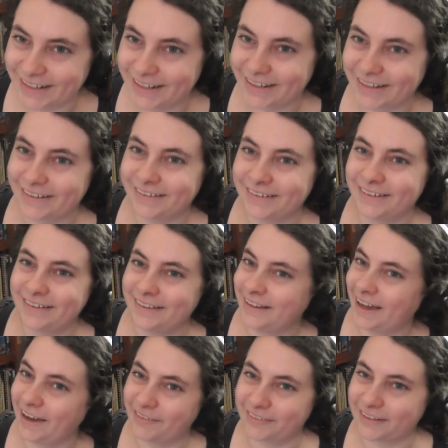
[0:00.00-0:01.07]
now.
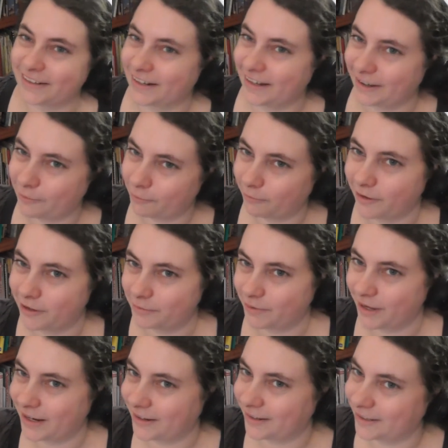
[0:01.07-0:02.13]
I've only done like one
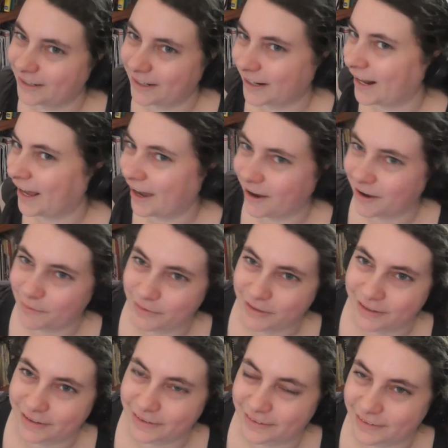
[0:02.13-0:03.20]
panel in an hour
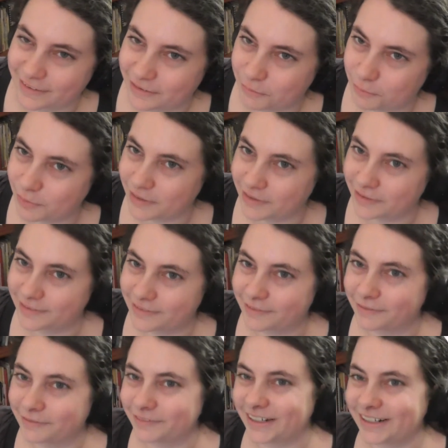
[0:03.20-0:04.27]
because it's
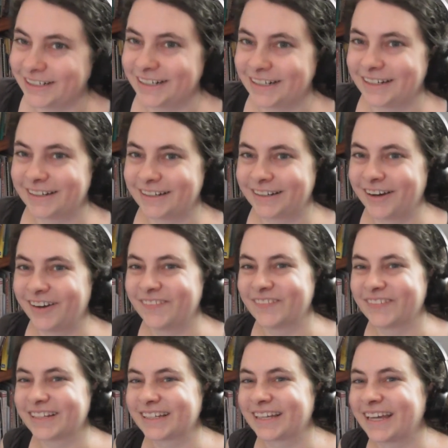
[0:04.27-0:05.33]
been very
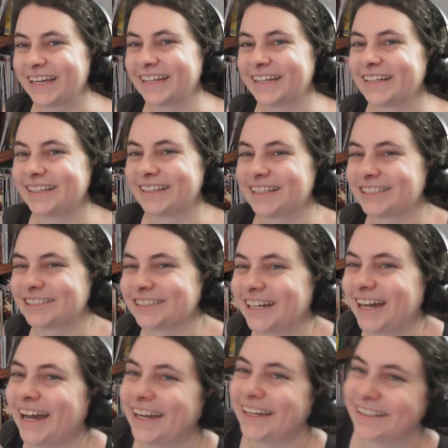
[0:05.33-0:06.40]
complicated to
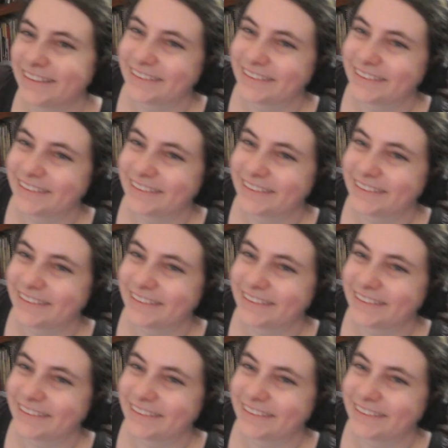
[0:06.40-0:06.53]
try and